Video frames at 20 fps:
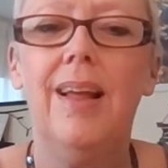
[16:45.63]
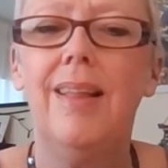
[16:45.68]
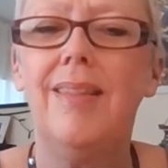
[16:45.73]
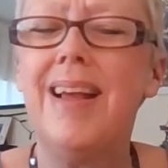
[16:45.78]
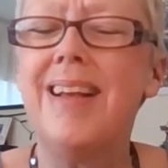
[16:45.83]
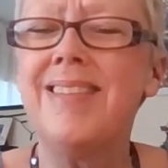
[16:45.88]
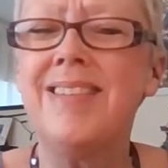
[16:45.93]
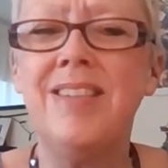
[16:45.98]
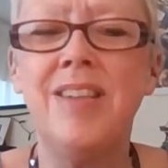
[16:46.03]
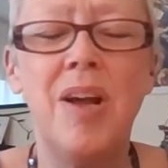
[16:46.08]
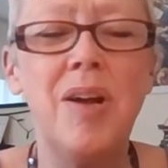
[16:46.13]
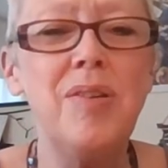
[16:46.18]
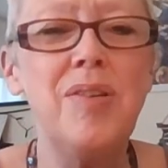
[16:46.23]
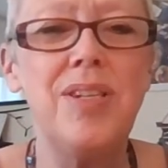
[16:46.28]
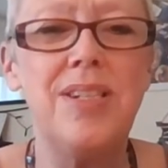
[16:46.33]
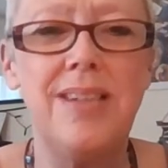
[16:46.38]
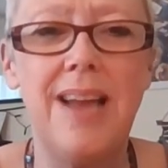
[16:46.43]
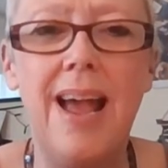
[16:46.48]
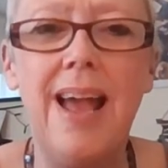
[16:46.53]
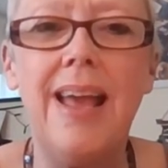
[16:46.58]
There's no
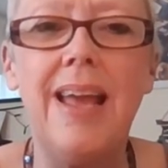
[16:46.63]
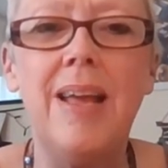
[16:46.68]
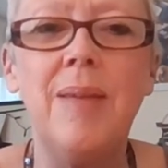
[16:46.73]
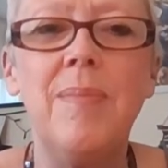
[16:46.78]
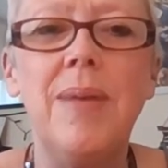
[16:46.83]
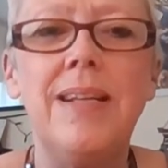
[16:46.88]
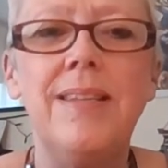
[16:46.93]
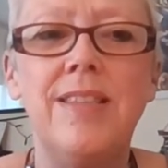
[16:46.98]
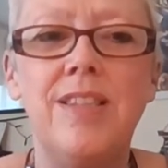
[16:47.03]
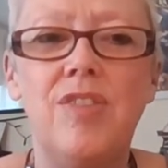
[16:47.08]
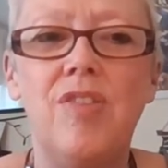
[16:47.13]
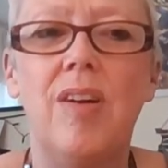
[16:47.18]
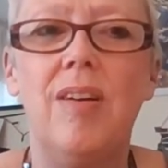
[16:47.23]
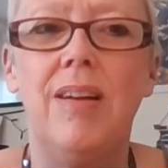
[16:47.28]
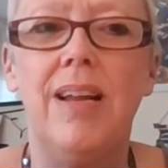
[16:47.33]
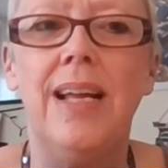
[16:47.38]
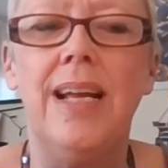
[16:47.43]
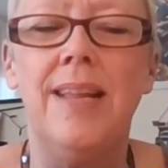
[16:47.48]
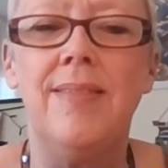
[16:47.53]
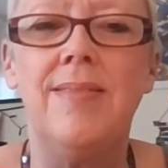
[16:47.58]
shame in
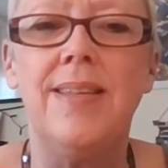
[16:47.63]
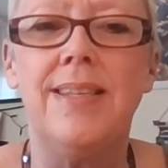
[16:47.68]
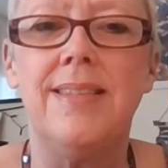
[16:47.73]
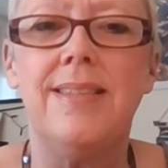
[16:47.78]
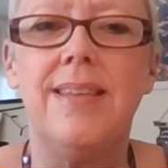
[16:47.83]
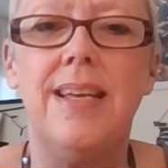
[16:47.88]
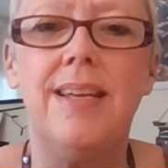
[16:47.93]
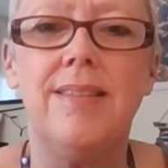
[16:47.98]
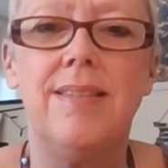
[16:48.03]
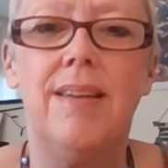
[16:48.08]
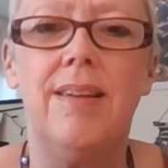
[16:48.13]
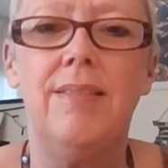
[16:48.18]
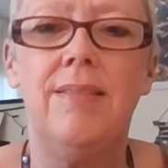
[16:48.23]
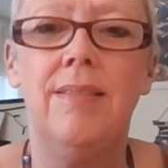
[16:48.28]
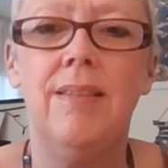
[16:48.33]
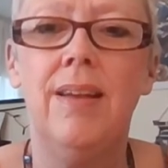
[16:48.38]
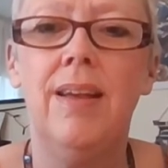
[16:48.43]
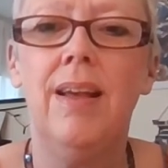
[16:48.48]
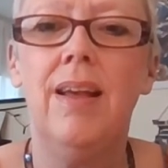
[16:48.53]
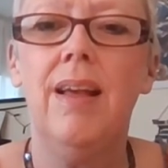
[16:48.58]
struggling in this season.
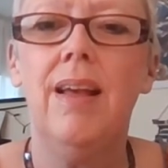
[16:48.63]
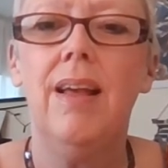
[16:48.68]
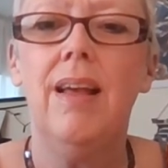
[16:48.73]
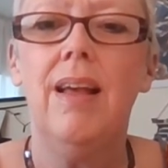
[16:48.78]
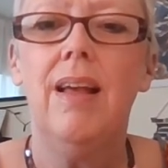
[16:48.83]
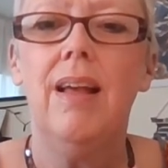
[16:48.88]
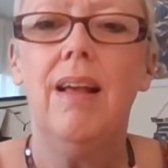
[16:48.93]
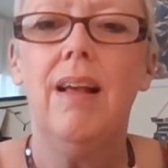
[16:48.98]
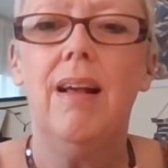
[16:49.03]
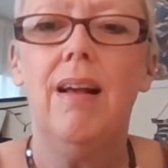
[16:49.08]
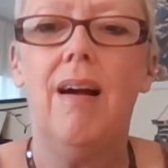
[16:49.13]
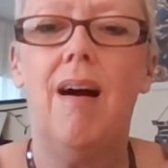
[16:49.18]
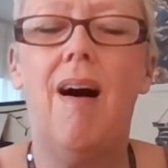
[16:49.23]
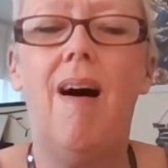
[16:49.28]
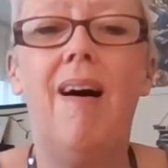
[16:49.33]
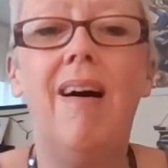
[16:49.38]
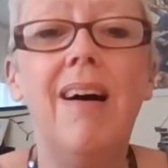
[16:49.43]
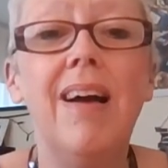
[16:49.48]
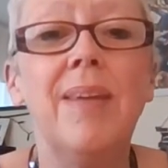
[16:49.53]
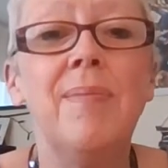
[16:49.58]

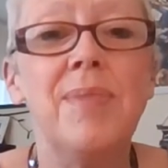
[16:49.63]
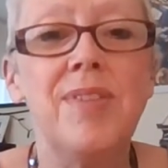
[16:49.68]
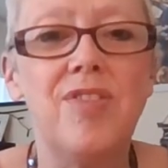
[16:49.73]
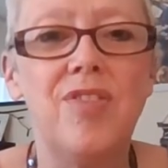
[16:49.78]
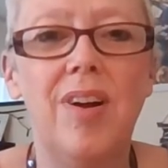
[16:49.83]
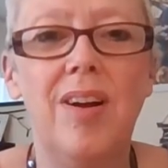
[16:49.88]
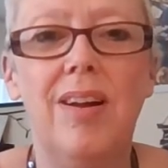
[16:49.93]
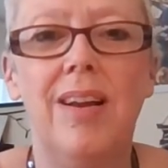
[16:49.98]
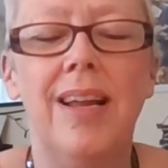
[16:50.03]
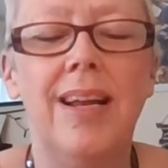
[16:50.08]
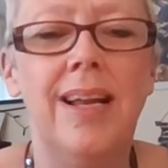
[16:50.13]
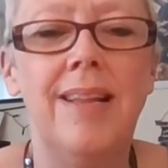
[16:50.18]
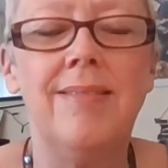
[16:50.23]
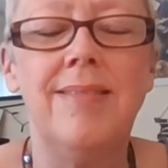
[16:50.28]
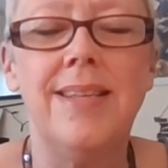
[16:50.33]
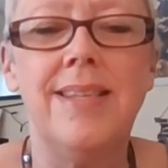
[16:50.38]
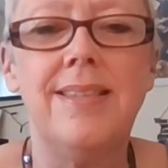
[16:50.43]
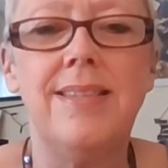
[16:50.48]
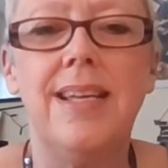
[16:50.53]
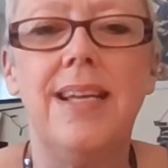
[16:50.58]
I'm struggling in
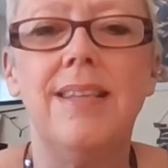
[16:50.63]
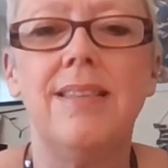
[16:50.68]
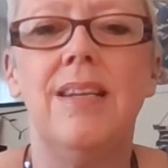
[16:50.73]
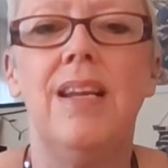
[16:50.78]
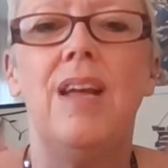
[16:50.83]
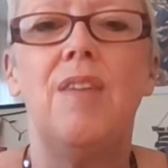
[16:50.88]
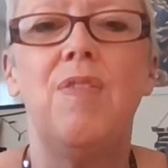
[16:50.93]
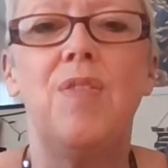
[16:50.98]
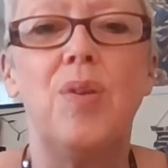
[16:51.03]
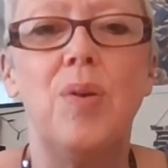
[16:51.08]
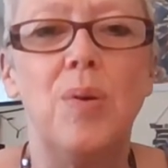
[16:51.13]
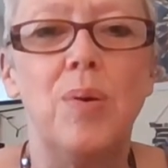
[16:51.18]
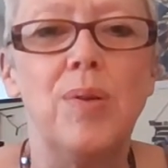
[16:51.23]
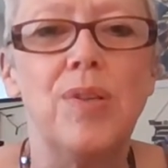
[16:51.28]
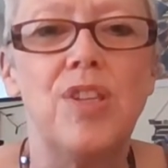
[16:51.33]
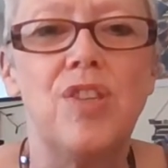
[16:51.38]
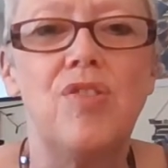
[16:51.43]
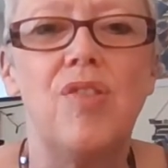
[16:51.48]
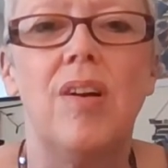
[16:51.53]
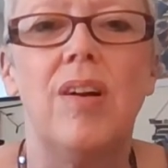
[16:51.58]
this season. If you're
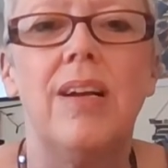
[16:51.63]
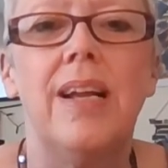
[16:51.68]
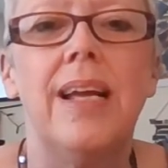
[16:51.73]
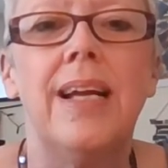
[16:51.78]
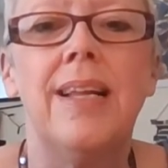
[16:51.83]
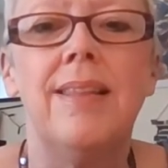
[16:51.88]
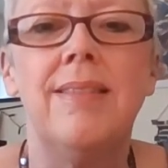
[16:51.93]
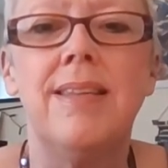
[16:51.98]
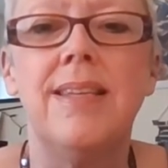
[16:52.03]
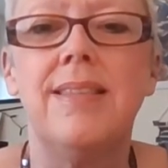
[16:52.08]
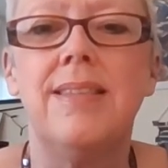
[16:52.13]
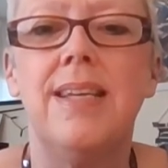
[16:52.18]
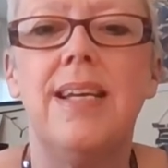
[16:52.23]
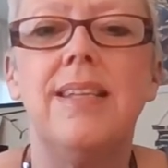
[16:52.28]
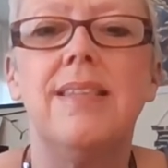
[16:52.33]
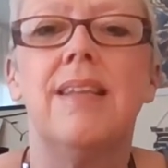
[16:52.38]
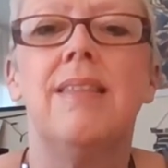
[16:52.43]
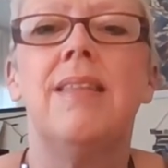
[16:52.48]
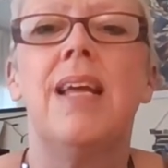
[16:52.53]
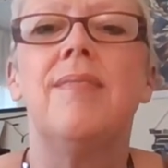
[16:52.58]
struggling in this
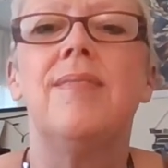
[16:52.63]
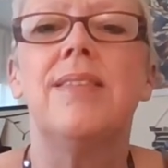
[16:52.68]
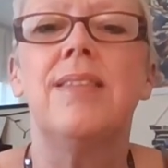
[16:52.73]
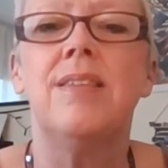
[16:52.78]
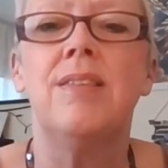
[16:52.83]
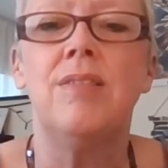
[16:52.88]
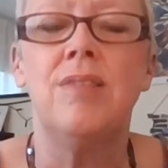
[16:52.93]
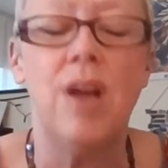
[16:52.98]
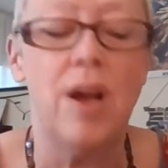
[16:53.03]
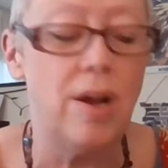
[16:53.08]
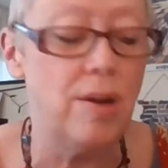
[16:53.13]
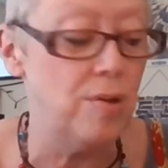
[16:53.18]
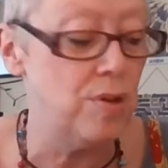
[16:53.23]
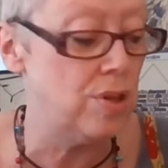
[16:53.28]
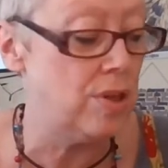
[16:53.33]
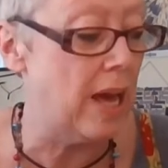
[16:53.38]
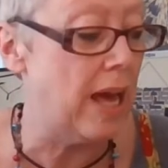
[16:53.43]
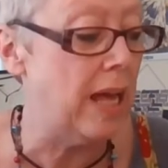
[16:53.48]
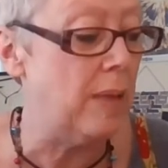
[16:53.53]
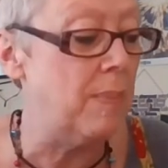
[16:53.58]
season, there is no
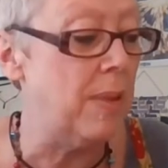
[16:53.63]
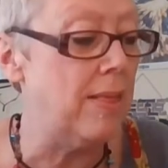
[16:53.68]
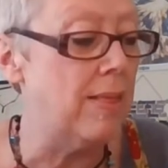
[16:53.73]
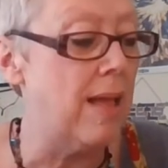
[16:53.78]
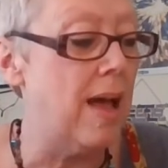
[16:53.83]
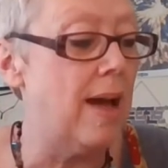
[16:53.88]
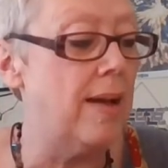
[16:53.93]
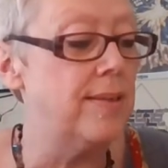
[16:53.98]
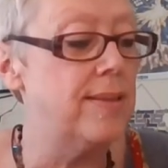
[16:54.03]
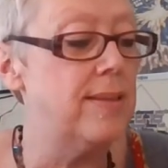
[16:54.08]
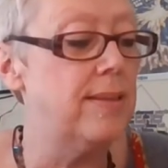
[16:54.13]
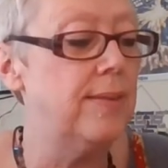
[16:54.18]
shame in that.